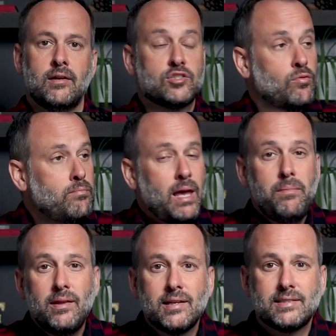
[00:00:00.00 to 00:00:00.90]
And so
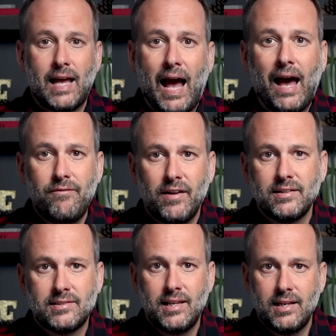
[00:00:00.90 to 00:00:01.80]
maybe this
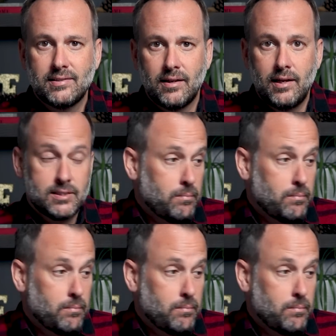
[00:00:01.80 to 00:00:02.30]
Advent season is